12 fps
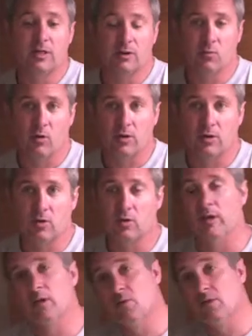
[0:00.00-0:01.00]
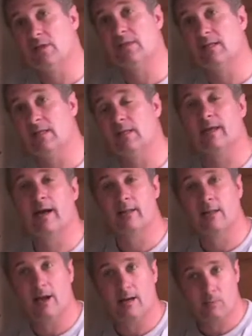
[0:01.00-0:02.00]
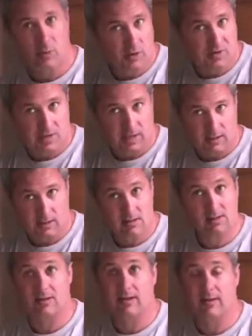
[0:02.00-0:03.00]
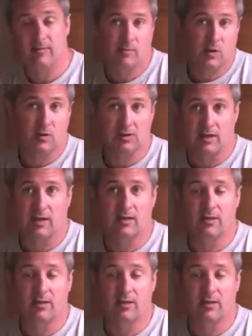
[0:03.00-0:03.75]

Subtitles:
we need more cooling, we'll tee into that line and put a second slave, a second.